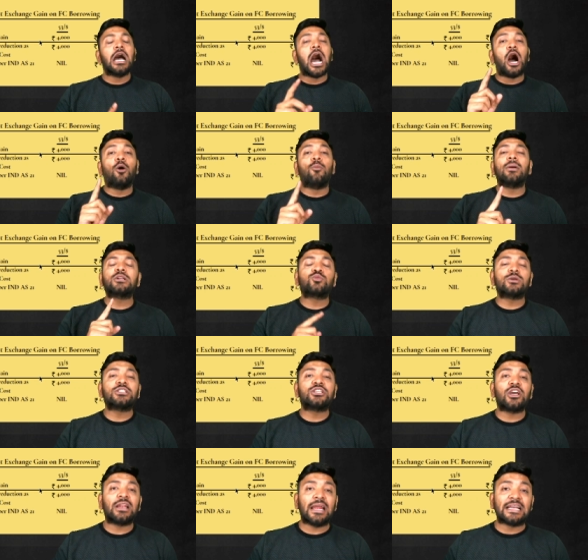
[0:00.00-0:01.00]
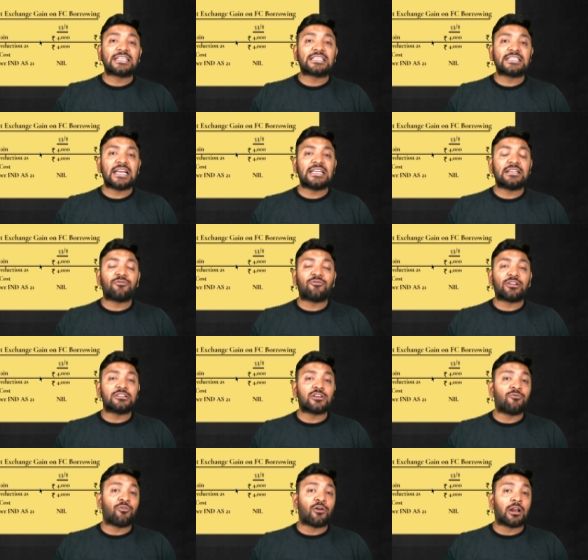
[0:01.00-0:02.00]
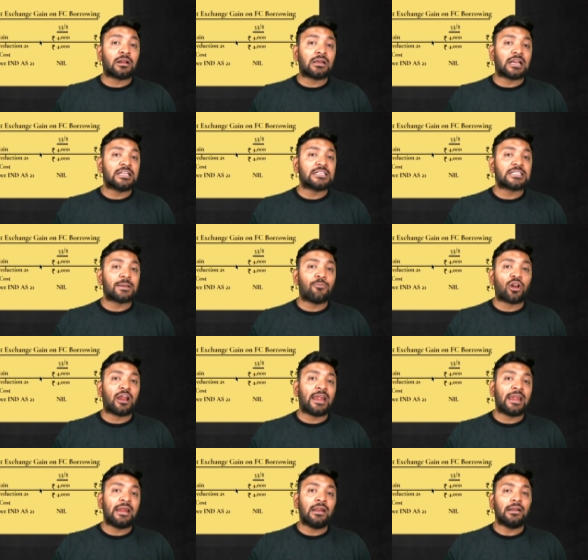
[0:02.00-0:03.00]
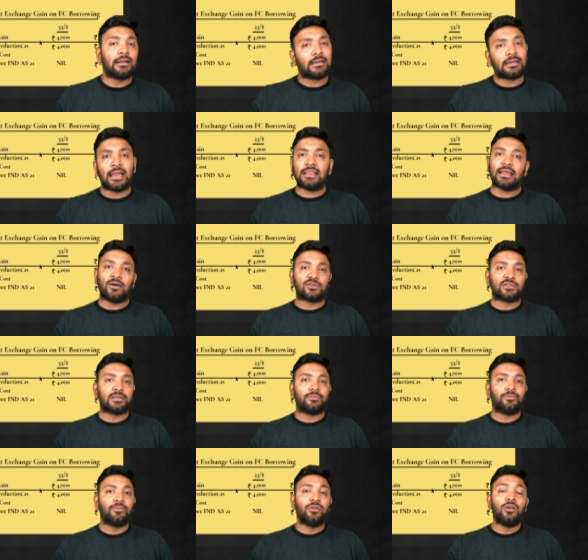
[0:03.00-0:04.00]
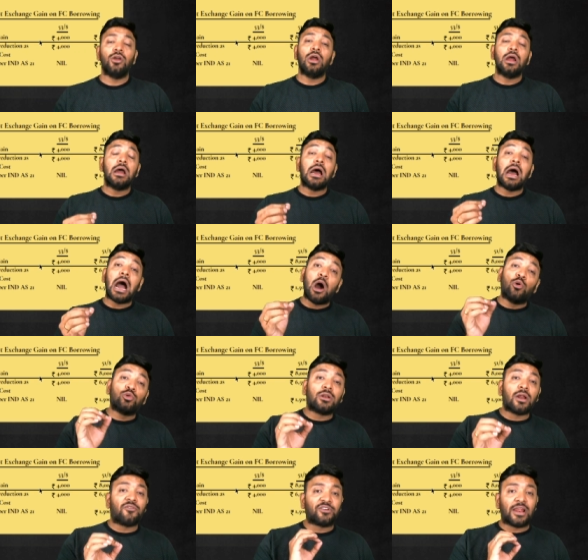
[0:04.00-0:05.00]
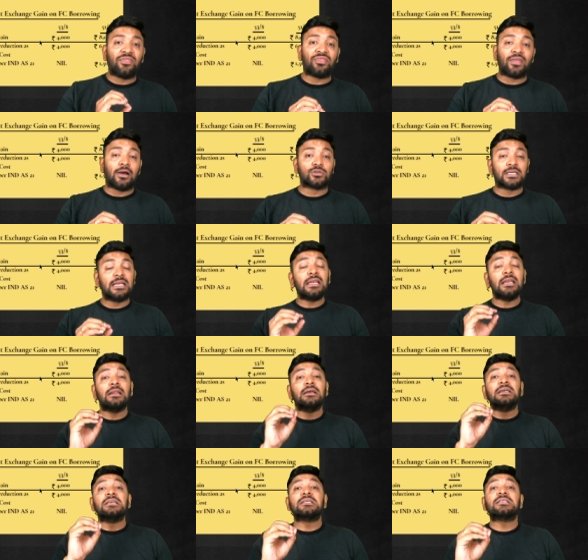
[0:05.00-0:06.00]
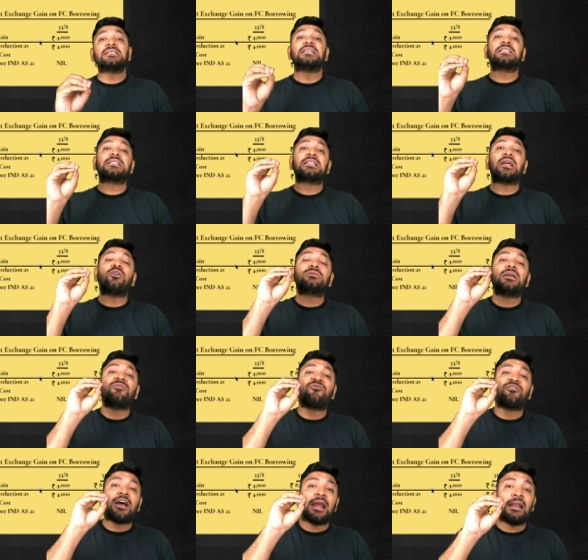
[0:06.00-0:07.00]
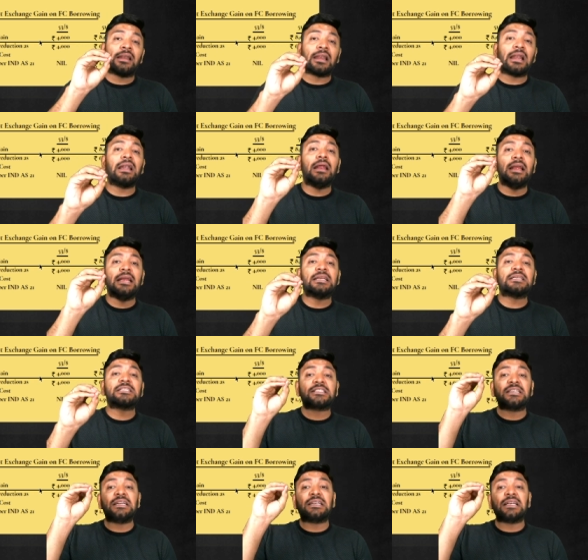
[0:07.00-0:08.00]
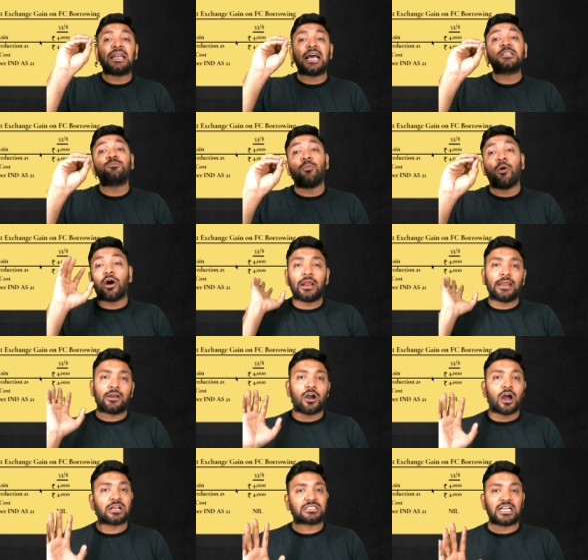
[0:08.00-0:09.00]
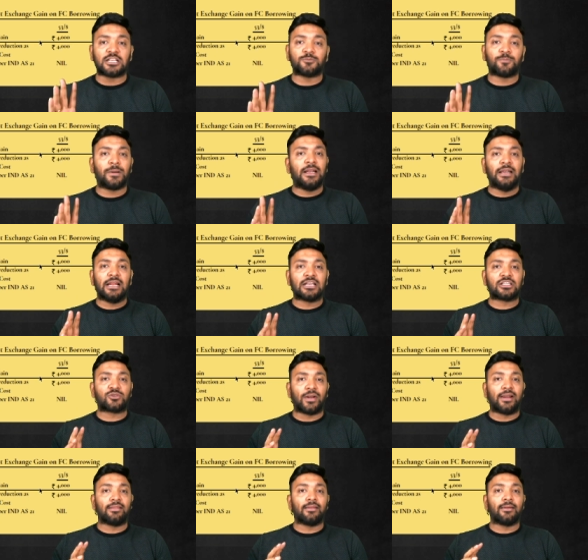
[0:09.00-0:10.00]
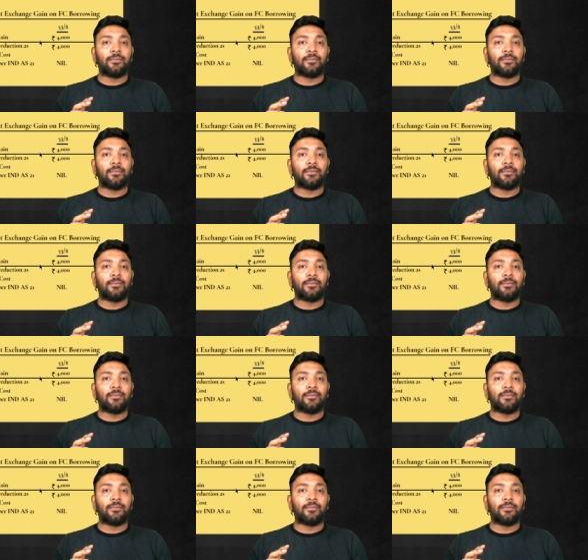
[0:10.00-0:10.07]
How much was your exchange difference on foreign currency borrowing? 10,000. Out of 10,000, 6,500 is treated as borrowing cost as per Ind AS 23.